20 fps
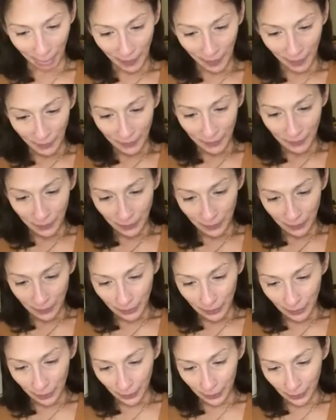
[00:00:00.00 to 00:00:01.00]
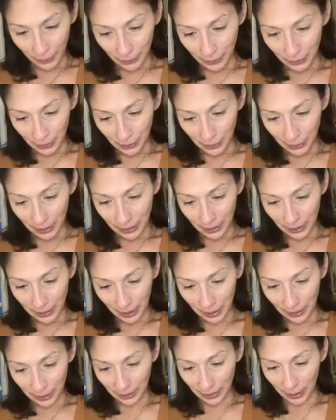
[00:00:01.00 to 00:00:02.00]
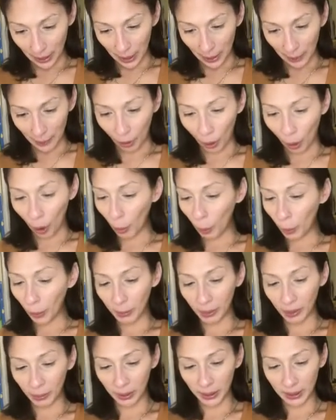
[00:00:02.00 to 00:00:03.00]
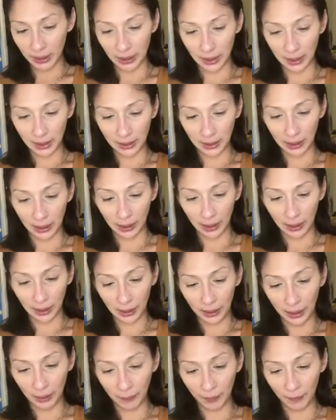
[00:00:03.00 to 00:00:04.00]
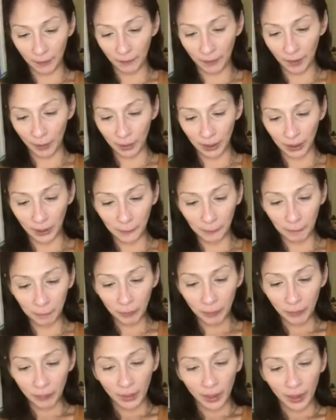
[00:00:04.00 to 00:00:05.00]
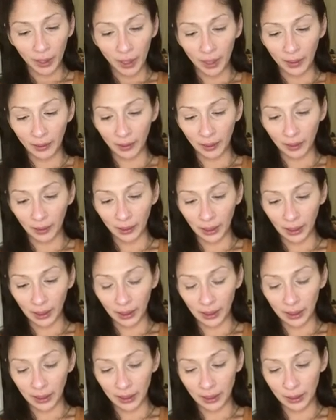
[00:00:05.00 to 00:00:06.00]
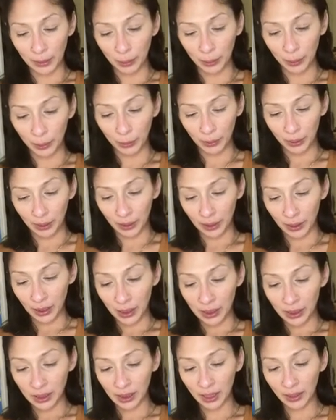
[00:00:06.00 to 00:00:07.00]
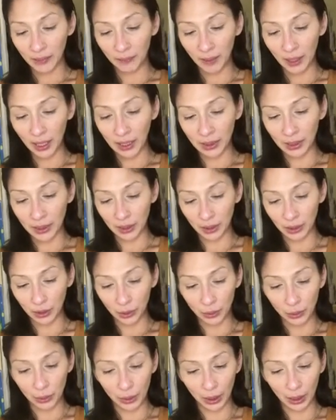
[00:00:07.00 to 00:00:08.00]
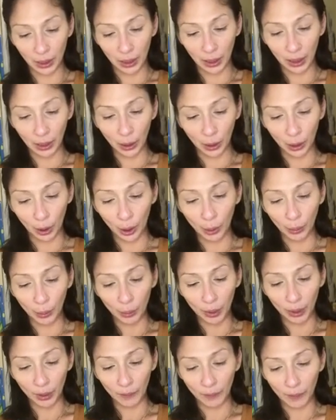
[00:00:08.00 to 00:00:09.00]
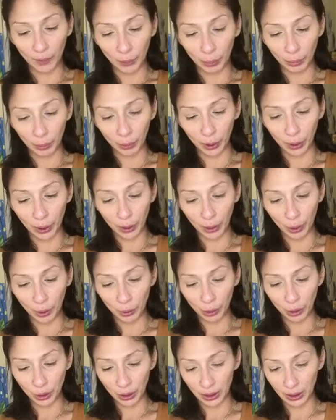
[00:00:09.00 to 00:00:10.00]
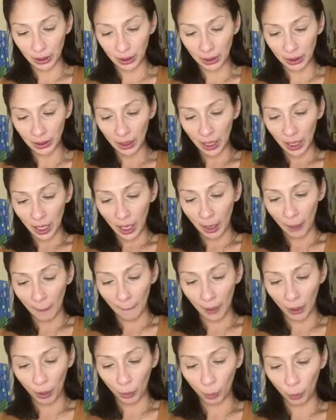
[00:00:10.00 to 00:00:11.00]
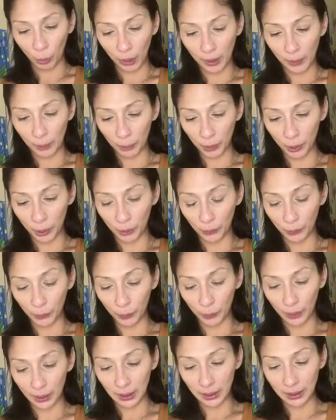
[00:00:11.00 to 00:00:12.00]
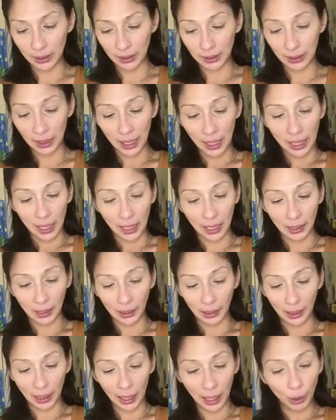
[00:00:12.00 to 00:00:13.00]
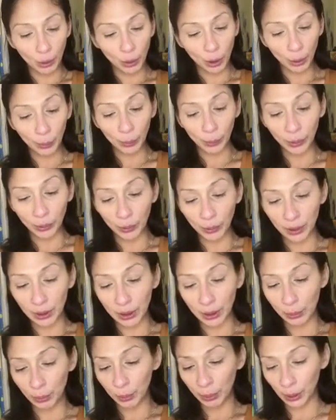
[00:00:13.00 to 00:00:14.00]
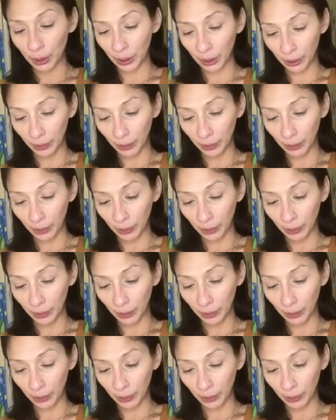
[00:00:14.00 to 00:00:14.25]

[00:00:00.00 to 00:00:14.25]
So she says that all women possess the light of the feminine, and the light is beauty. She advises you to let go of the pre-notions about what beautiful is and allow your beauty to be.